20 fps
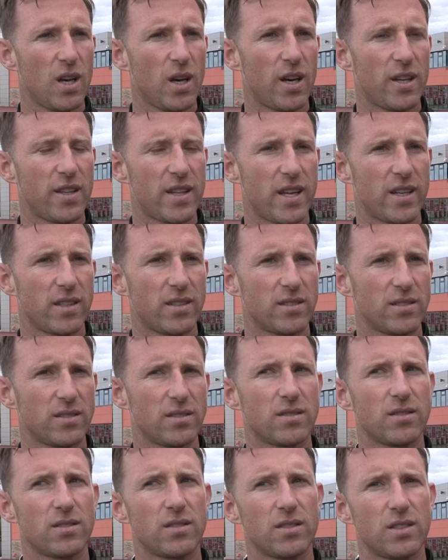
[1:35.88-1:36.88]
and
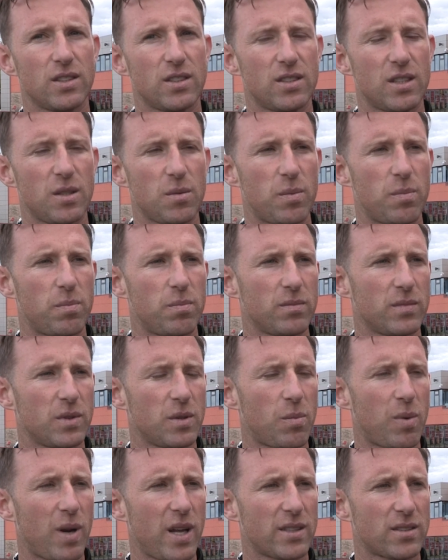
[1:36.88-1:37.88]
then you see
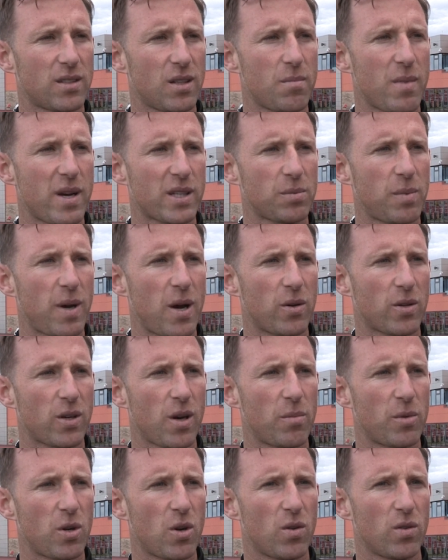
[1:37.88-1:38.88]
you know, players like Max Power
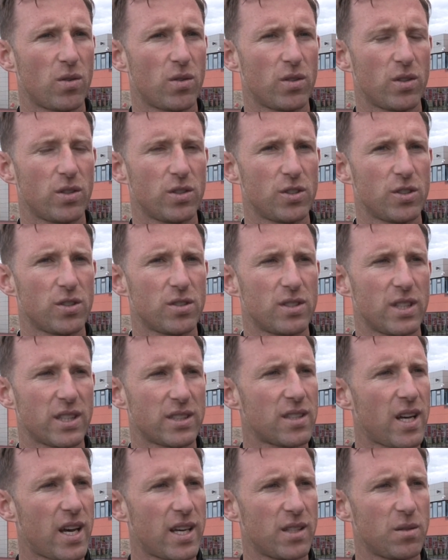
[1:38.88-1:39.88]
coming on and just
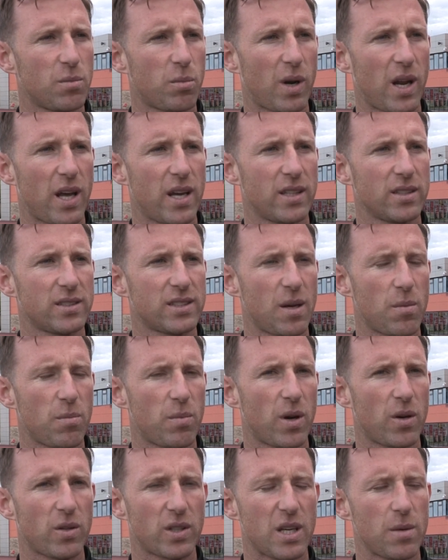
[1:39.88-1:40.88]
dictating play,
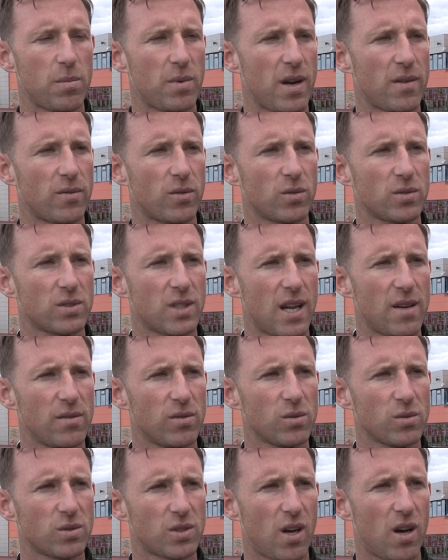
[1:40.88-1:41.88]
tempo, keeping everyone's
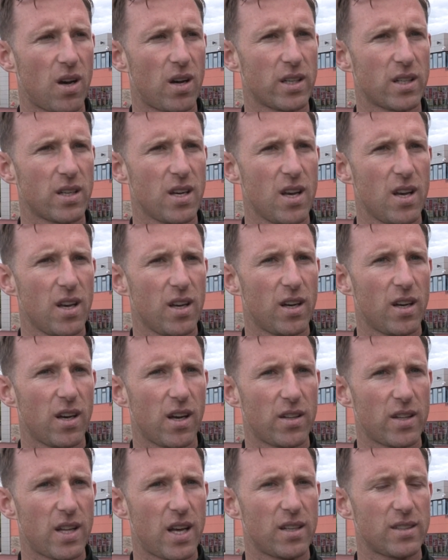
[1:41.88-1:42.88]
levels high,
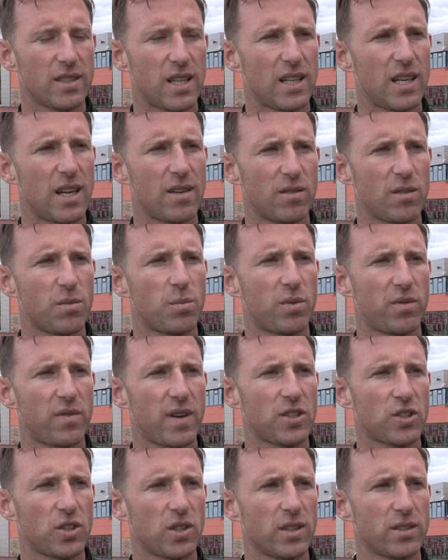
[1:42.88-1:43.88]
and that, that level of
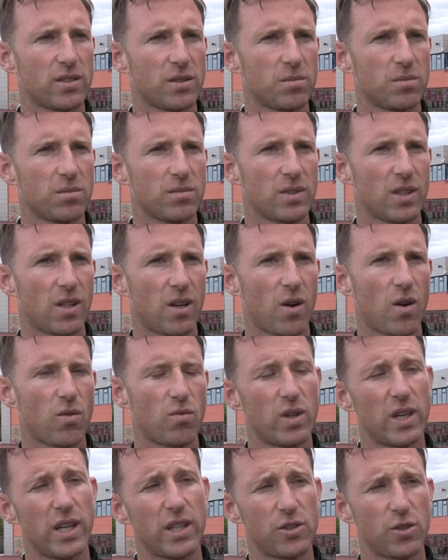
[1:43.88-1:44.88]
professionalism. You know, I
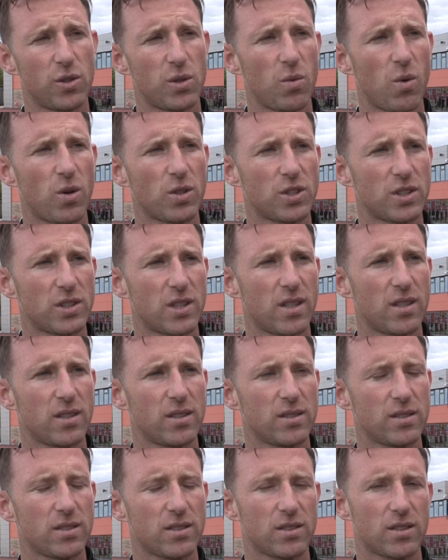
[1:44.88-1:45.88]
really enjoy watching that.
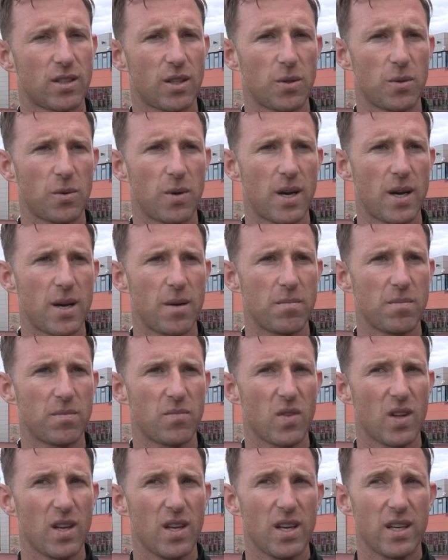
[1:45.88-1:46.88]
So
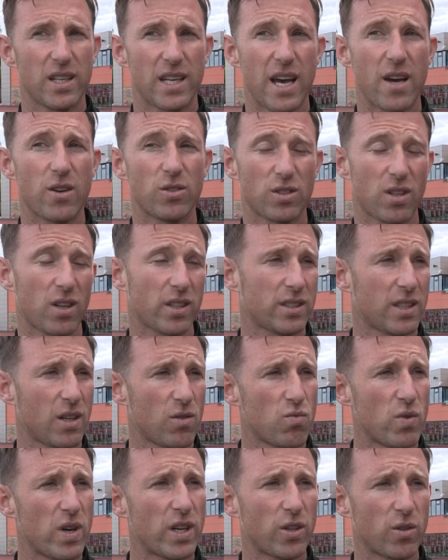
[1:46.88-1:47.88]
um, yeah, it was like I
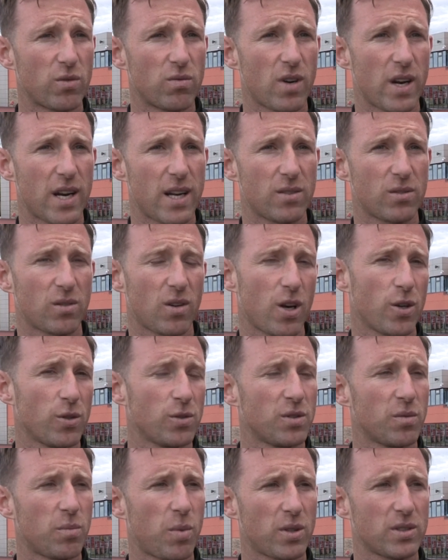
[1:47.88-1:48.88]
said, a really good run out,
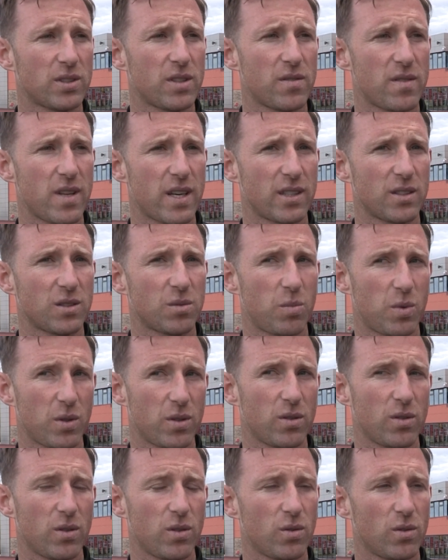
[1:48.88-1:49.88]
loads of positive things,
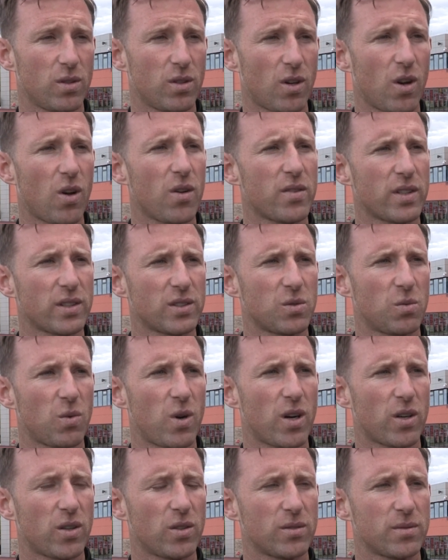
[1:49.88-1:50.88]
but a lot of things to
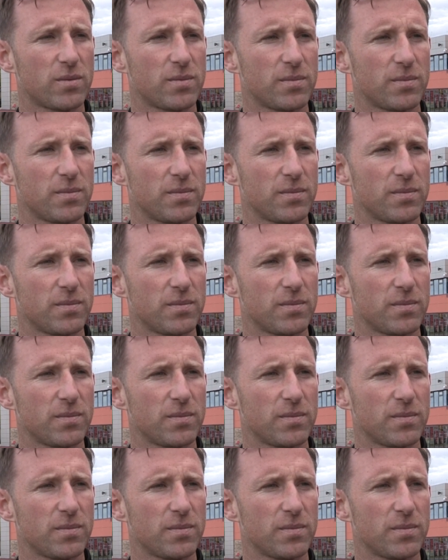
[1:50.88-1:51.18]
work on.